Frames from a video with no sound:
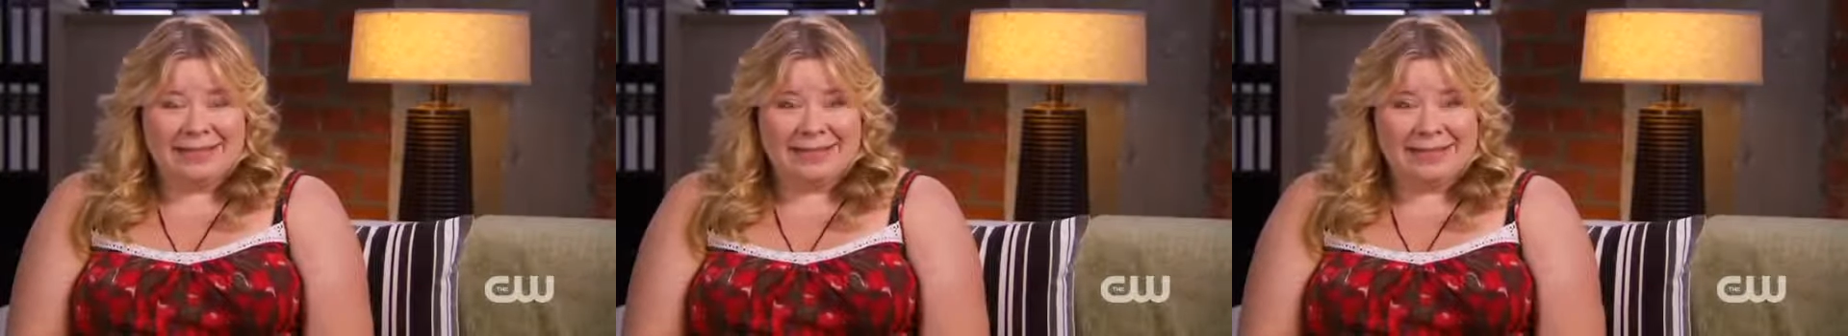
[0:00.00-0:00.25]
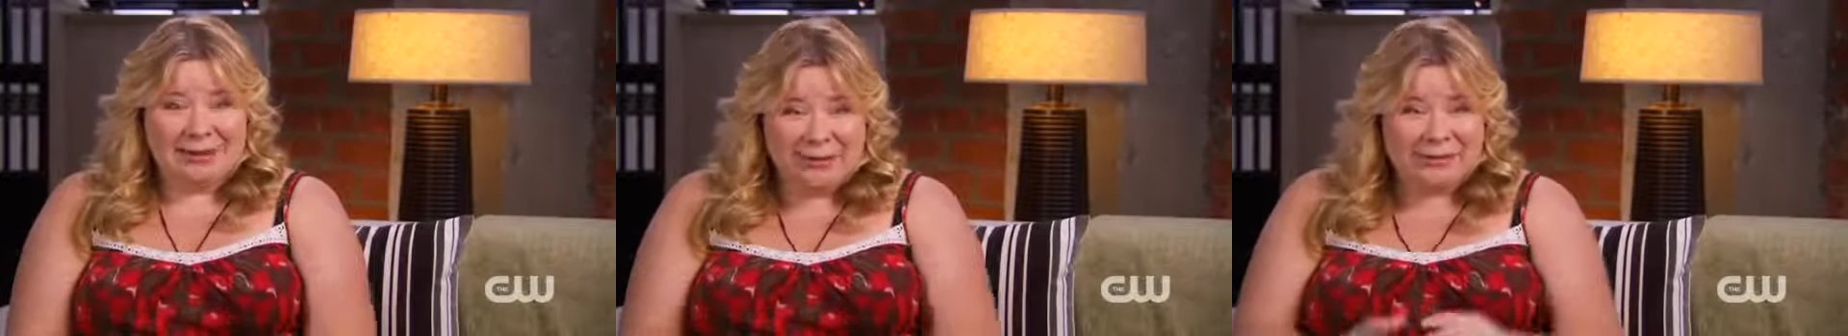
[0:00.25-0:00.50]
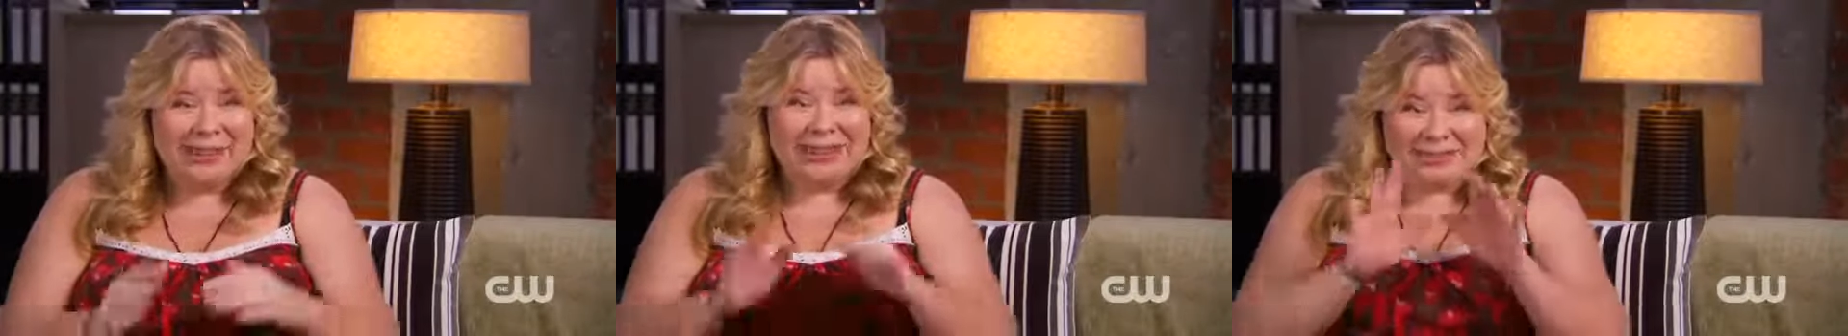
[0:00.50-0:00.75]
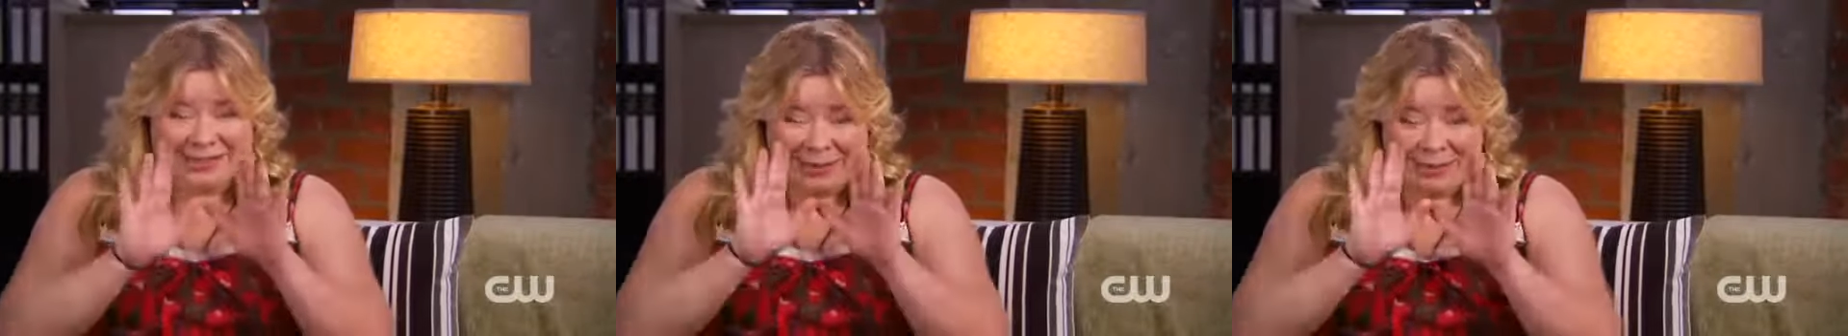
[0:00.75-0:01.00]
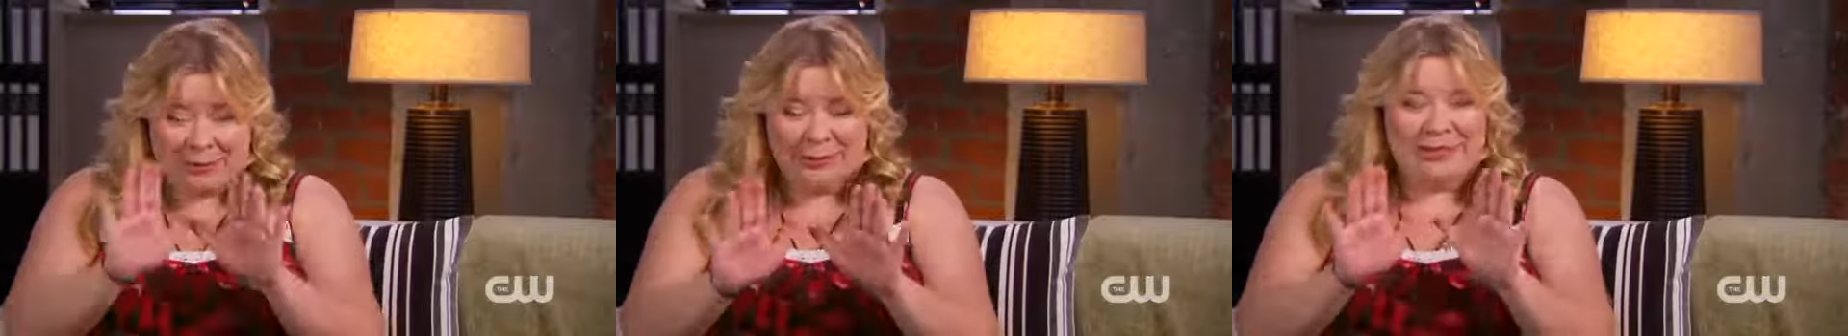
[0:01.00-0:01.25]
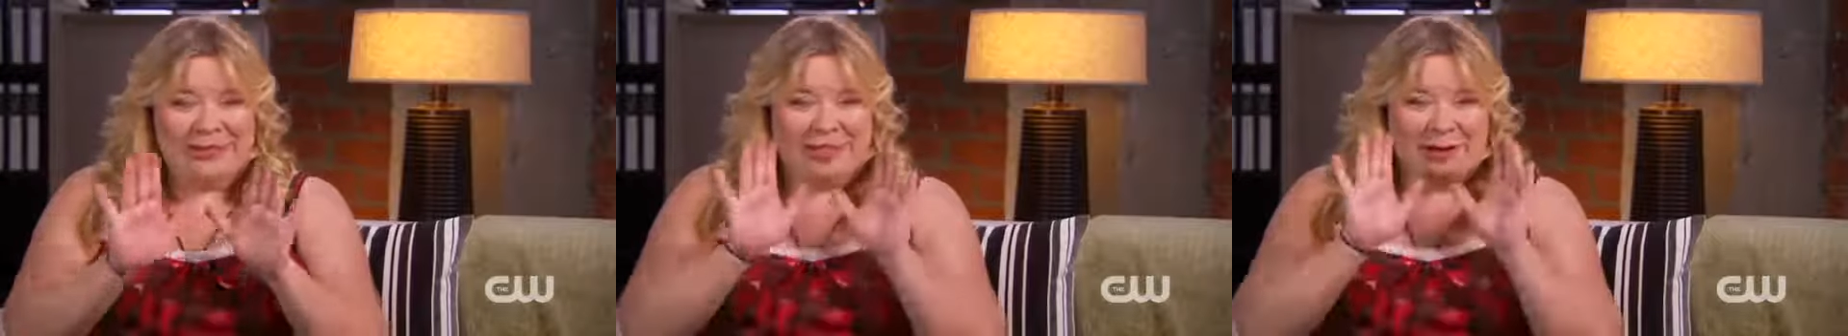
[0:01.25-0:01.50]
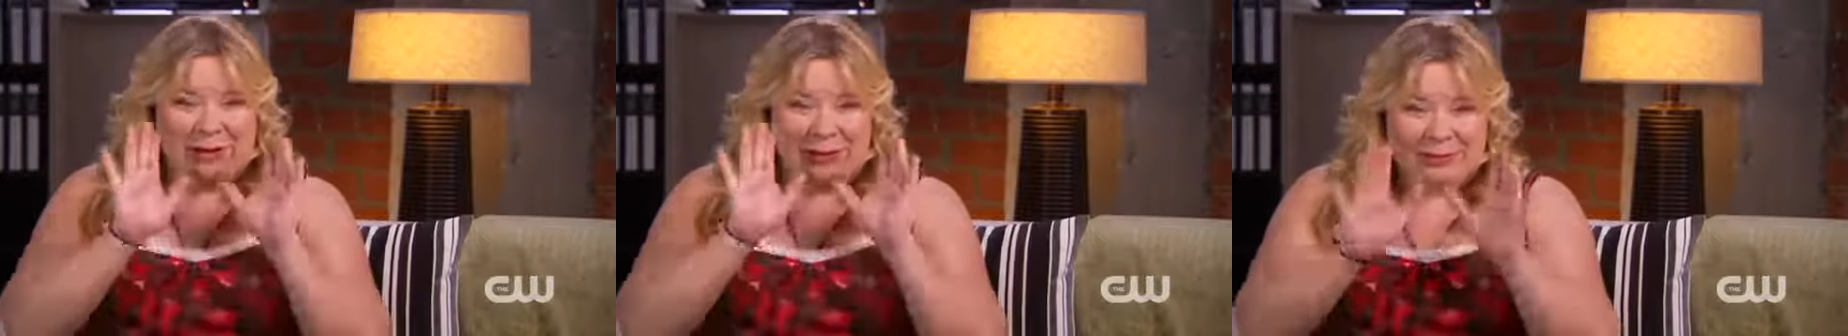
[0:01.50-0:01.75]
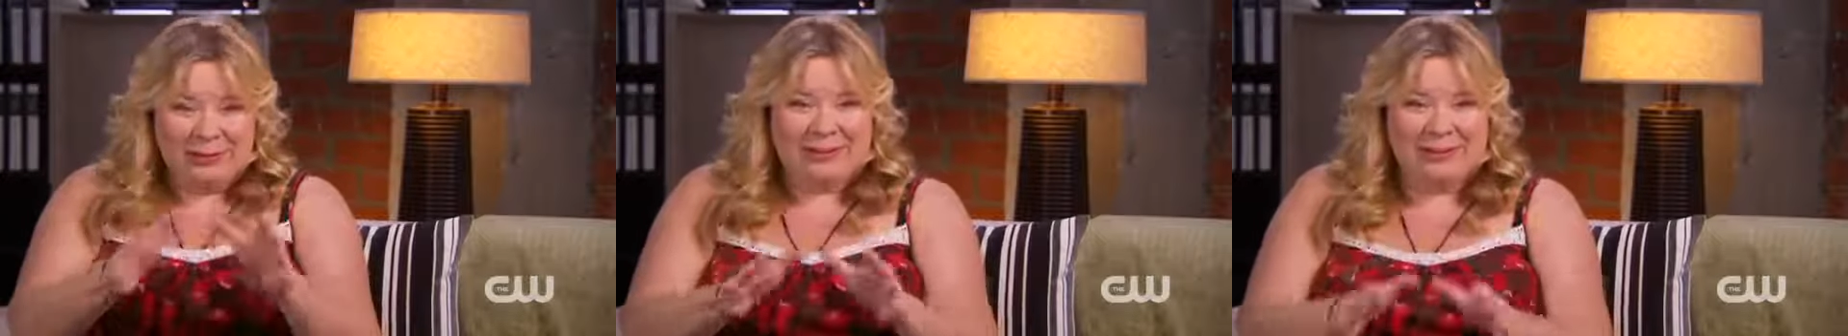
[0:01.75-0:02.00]
And so everything just kept pushing that way and
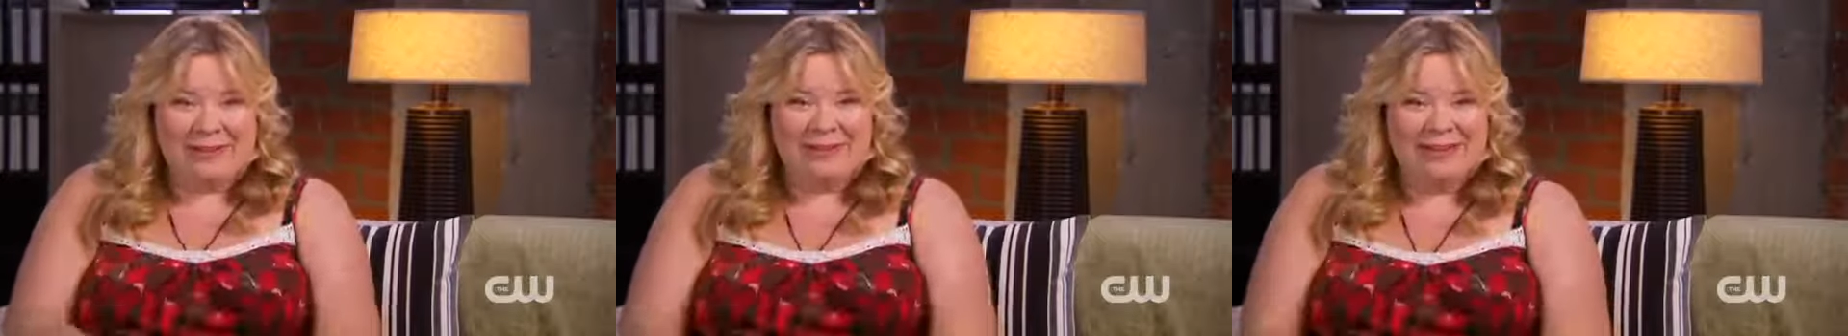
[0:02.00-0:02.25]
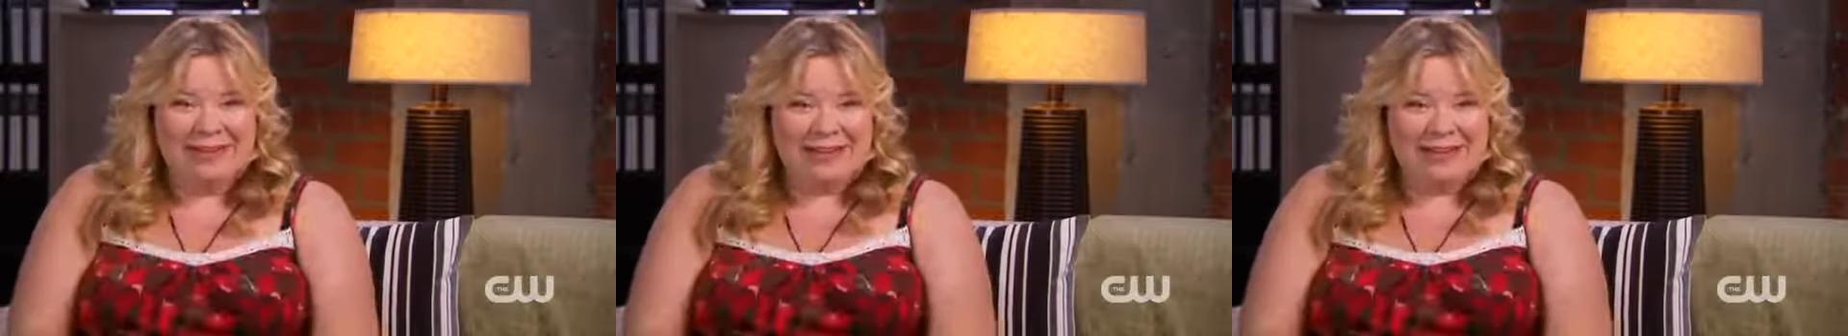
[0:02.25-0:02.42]
pushing that way.